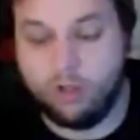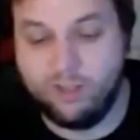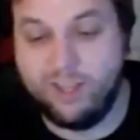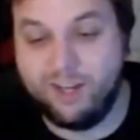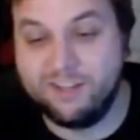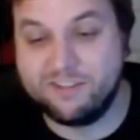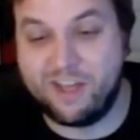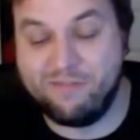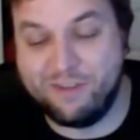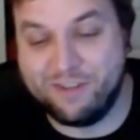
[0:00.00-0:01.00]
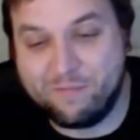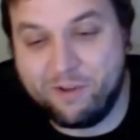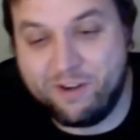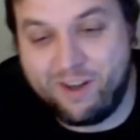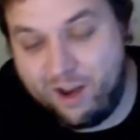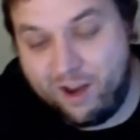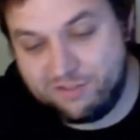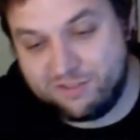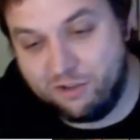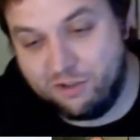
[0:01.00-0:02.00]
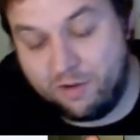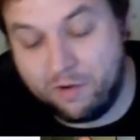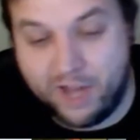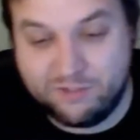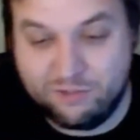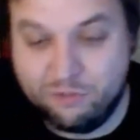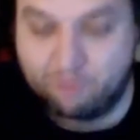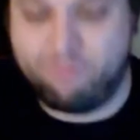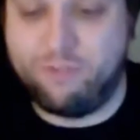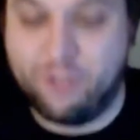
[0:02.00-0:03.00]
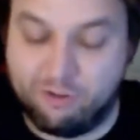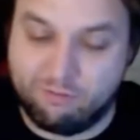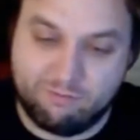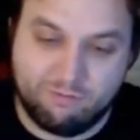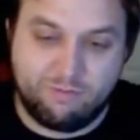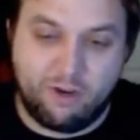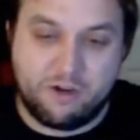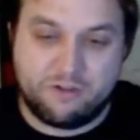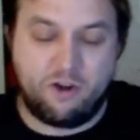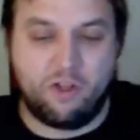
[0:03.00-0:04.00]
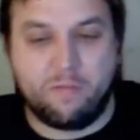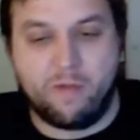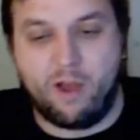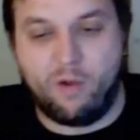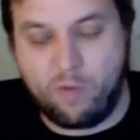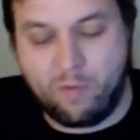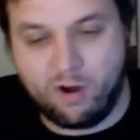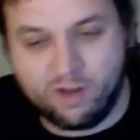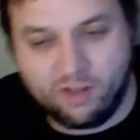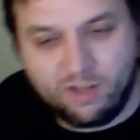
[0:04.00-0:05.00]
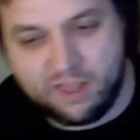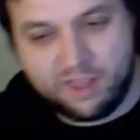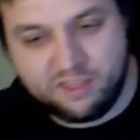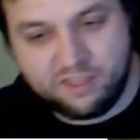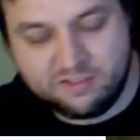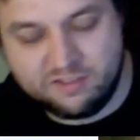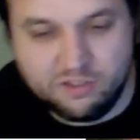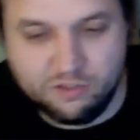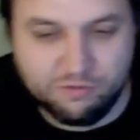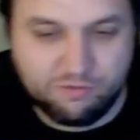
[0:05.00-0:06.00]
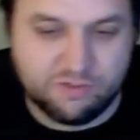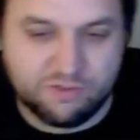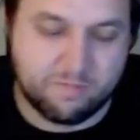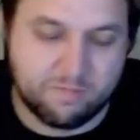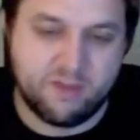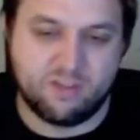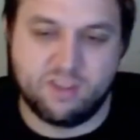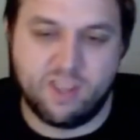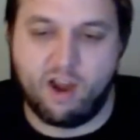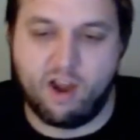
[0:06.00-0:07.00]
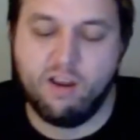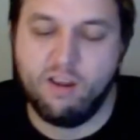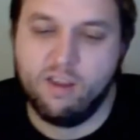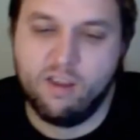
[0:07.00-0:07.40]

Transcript: it is obvious, but I too feel very strongly about Walmart, and a lot of things that you've just mentioned there